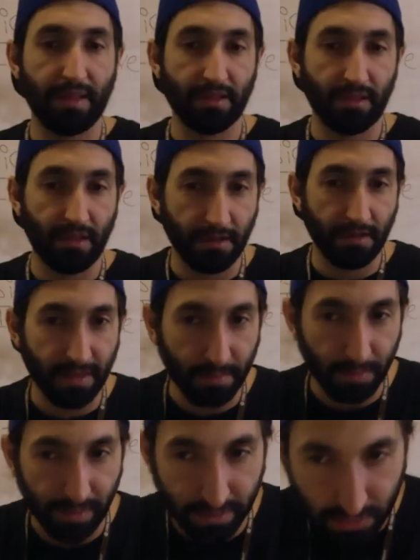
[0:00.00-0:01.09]
another thing
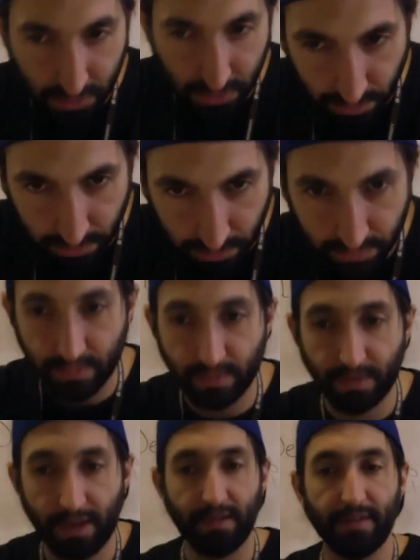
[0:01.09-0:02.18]
that players do.
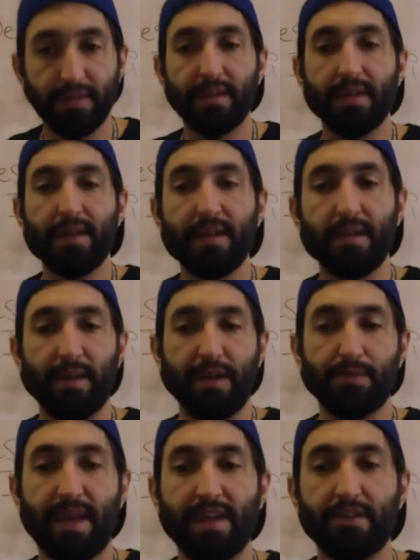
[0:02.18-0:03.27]
Okay.
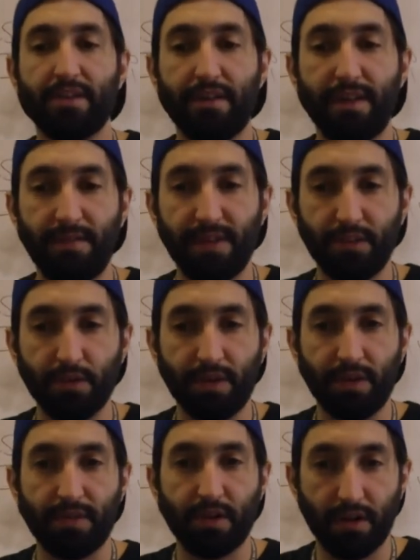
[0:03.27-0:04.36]
Players manage their inventory
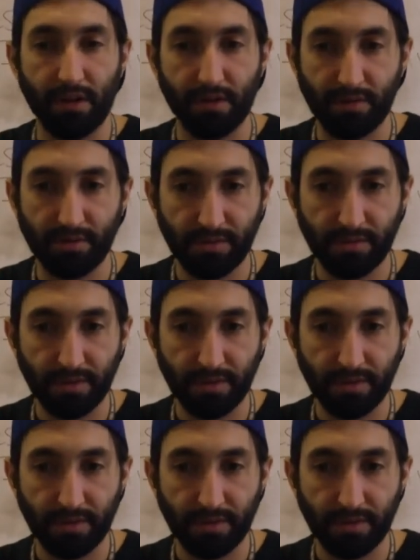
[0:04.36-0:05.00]
of cards.